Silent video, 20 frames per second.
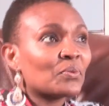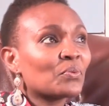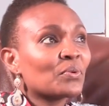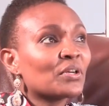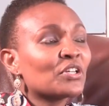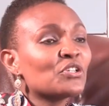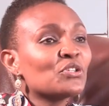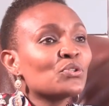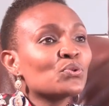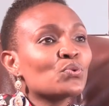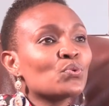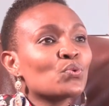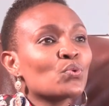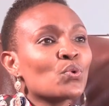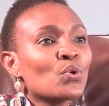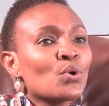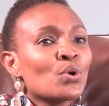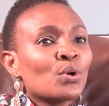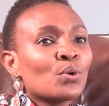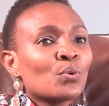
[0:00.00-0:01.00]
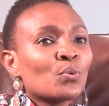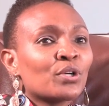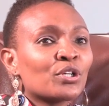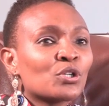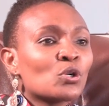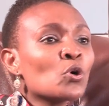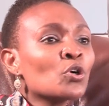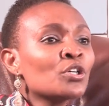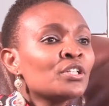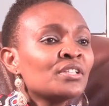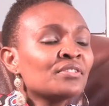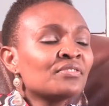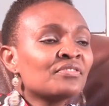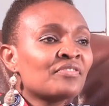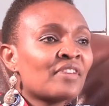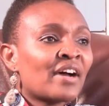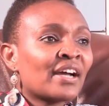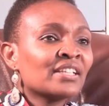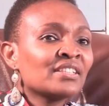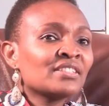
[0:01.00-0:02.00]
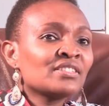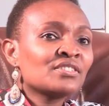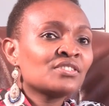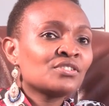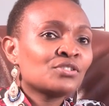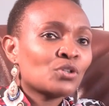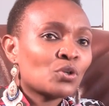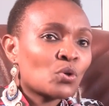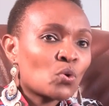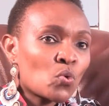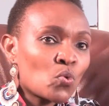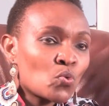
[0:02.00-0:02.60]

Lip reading: when God defines